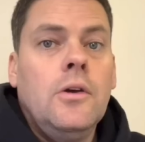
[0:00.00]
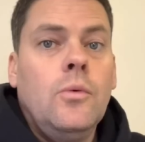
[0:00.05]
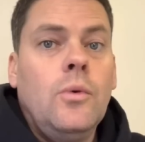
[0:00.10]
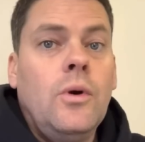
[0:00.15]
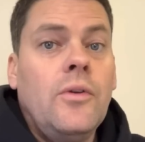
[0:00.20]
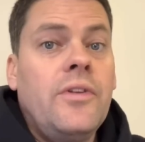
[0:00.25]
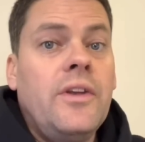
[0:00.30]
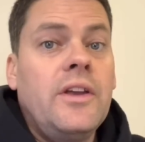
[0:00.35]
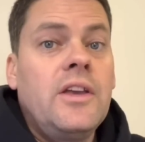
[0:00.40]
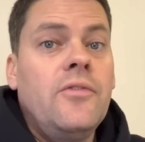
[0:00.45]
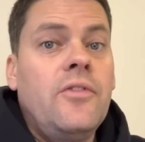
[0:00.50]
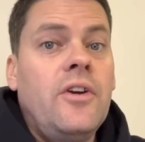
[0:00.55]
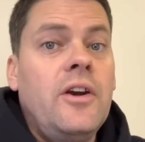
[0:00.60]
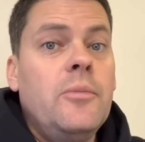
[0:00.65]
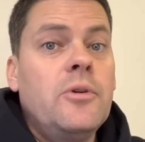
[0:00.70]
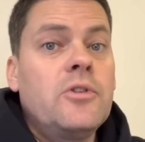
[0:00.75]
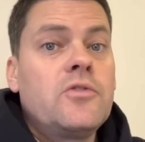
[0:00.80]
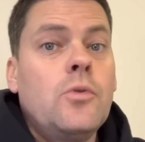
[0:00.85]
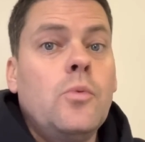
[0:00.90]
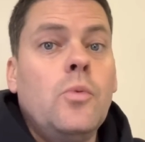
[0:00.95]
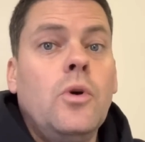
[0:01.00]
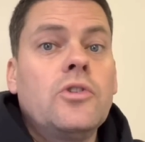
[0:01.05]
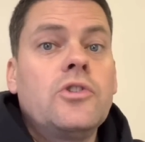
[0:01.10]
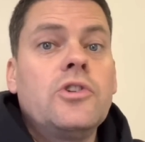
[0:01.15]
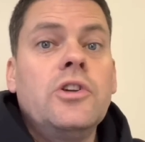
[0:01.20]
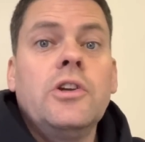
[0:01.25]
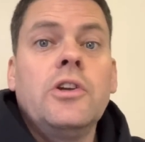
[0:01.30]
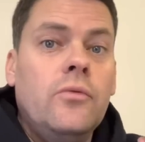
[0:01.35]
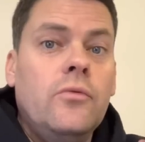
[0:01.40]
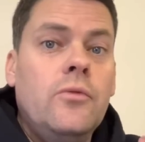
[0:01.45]
Well, thank you very much for
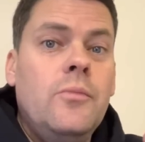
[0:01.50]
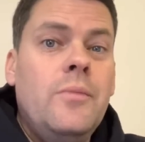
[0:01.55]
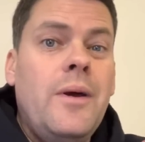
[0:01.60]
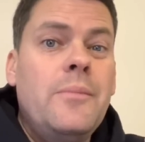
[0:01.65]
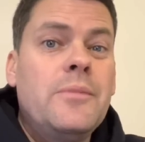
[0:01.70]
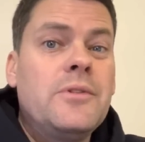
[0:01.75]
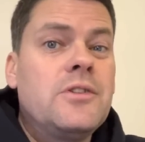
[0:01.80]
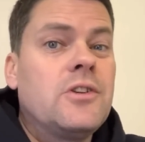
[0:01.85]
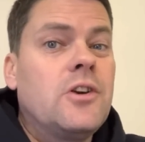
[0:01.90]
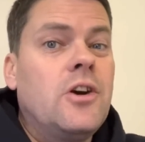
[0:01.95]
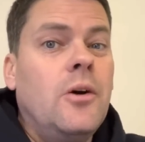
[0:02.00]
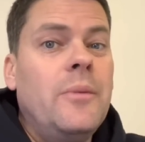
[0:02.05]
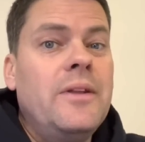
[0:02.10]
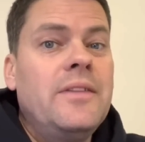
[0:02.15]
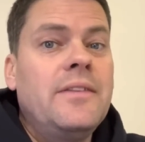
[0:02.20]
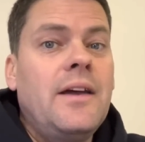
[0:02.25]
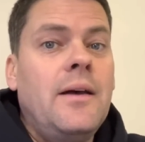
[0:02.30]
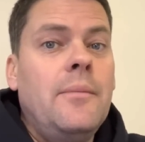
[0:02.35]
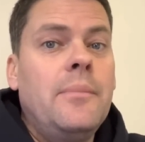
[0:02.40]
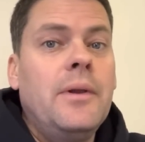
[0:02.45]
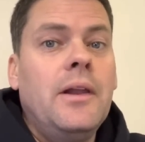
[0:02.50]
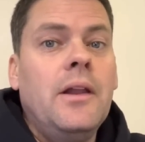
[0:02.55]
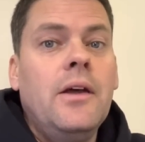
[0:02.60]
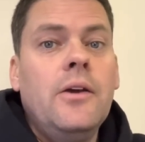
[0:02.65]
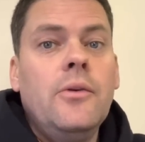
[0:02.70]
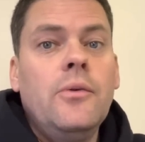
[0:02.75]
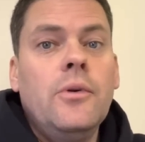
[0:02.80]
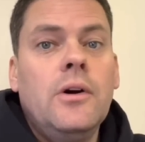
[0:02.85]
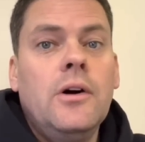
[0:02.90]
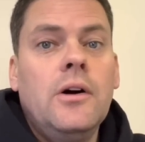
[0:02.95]
watching. Remember to comment down
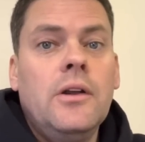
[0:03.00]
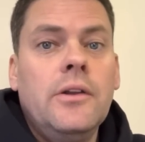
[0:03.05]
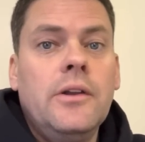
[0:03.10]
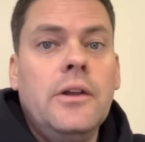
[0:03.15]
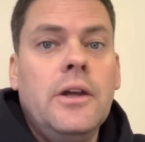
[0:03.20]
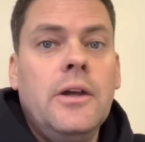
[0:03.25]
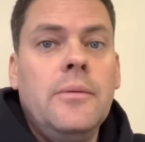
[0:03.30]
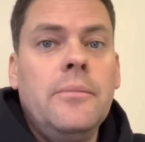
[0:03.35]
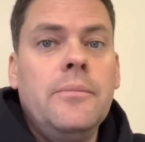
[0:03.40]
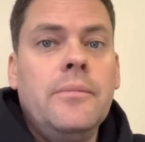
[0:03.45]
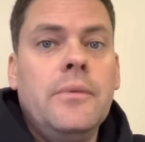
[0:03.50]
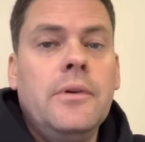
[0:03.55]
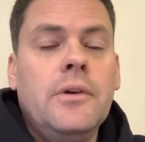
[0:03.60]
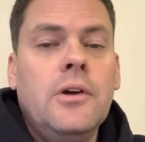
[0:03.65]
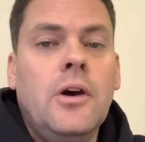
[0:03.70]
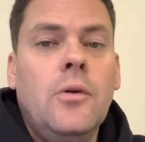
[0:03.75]
below on, um,